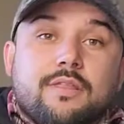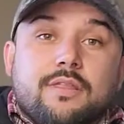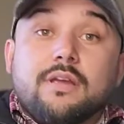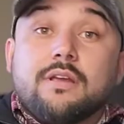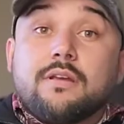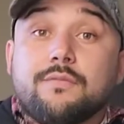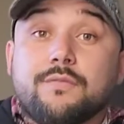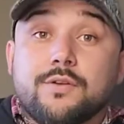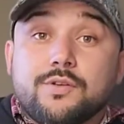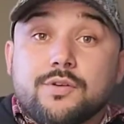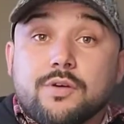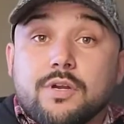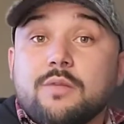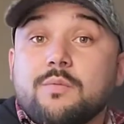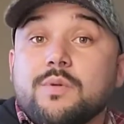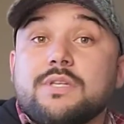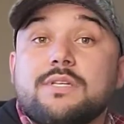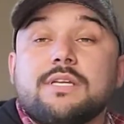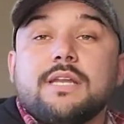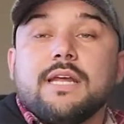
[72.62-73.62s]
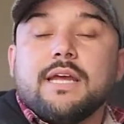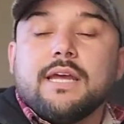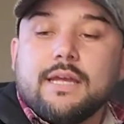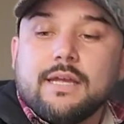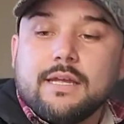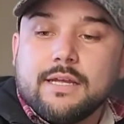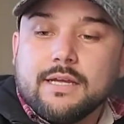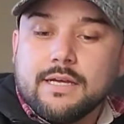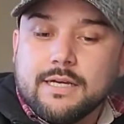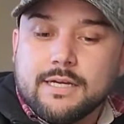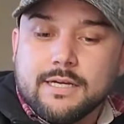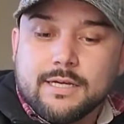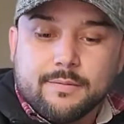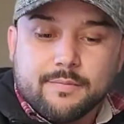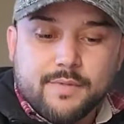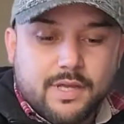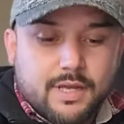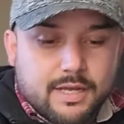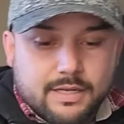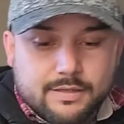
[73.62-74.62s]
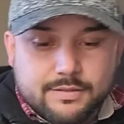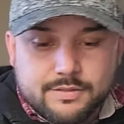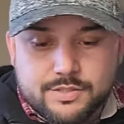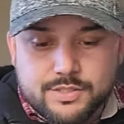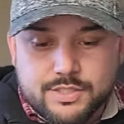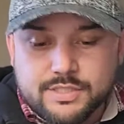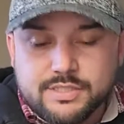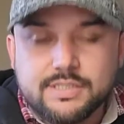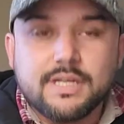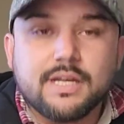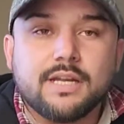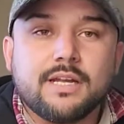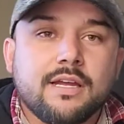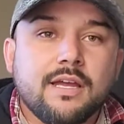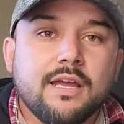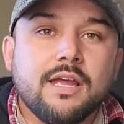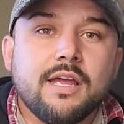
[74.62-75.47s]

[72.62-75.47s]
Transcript: Thank you for joining me today. Just like